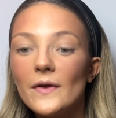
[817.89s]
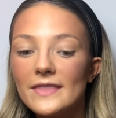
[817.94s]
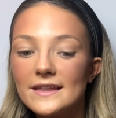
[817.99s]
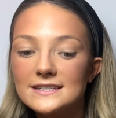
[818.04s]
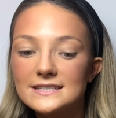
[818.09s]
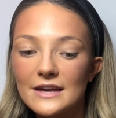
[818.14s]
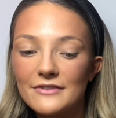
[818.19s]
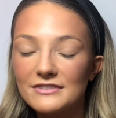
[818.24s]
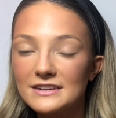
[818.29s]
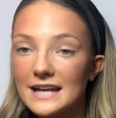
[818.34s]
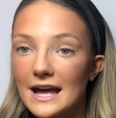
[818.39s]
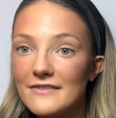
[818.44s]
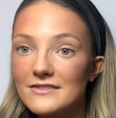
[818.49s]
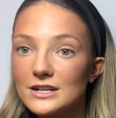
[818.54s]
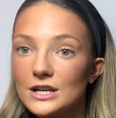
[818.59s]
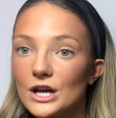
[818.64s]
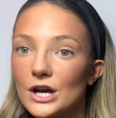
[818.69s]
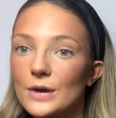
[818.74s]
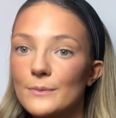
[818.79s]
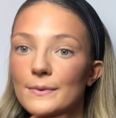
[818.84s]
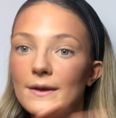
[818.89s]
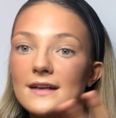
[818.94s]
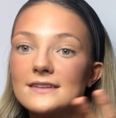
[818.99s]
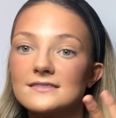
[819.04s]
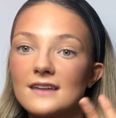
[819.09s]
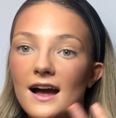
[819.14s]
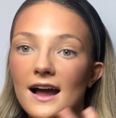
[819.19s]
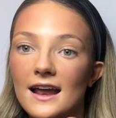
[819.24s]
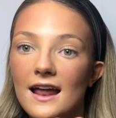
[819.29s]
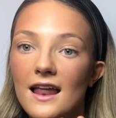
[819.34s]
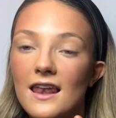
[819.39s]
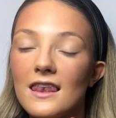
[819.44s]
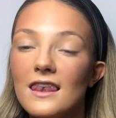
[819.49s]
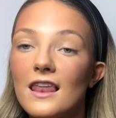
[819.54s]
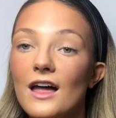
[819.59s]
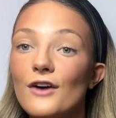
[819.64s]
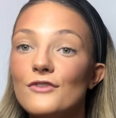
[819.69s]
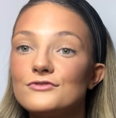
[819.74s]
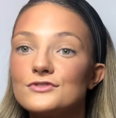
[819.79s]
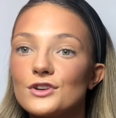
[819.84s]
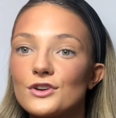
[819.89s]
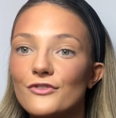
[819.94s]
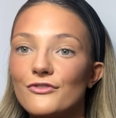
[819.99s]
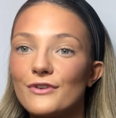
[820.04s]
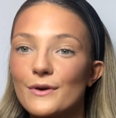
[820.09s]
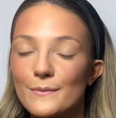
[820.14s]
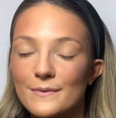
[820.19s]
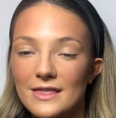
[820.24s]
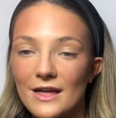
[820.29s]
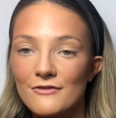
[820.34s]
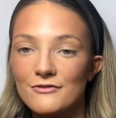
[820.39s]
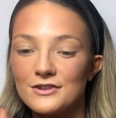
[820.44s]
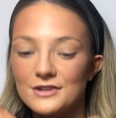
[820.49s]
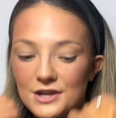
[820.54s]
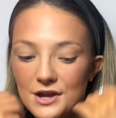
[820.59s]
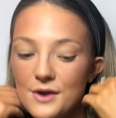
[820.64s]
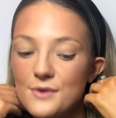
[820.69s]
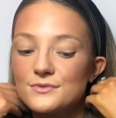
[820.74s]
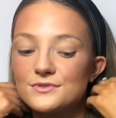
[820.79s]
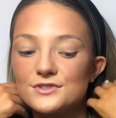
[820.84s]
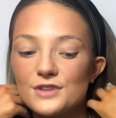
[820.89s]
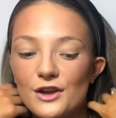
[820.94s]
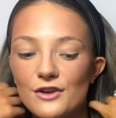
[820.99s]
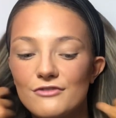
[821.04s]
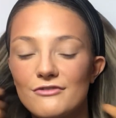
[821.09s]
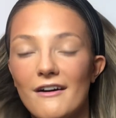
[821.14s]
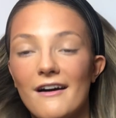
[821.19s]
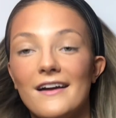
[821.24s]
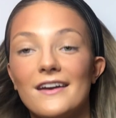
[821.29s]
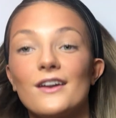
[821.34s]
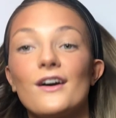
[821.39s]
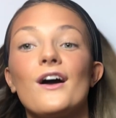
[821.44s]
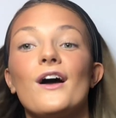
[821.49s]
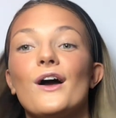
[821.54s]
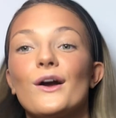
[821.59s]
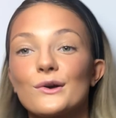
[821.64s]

then definitely have a look, because I loved filming that video. It was so fun.